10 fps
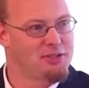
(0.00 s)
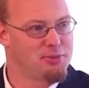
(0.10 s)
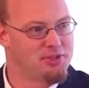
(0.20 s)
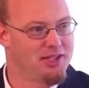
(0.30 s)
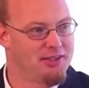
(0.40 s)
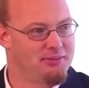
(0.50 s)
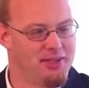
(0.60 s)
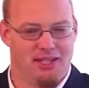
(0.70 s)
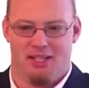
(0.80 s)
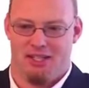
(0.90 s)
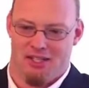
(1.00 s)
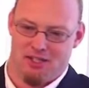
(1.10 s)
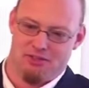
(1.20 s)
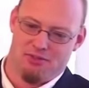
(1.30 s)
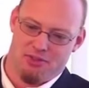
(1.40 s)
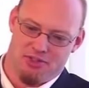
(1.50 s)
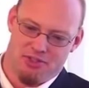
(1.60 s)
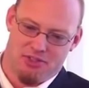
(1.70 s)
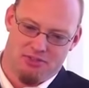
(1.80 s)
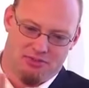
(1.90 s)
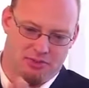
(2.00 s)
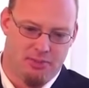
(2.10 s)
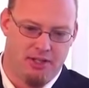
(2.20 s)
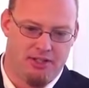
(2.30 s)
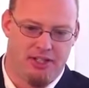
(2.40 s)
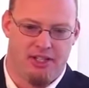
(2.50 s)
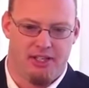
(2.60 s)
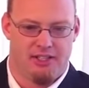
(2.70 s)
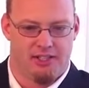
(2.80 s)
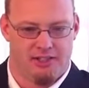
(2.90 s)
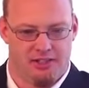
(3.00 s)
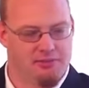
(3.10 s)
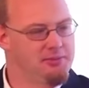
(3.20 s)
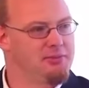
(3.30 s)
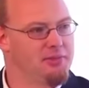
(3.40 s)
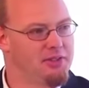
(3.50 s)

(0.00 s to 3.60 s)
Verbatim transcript: aspartame, it converts into formaldehyde and then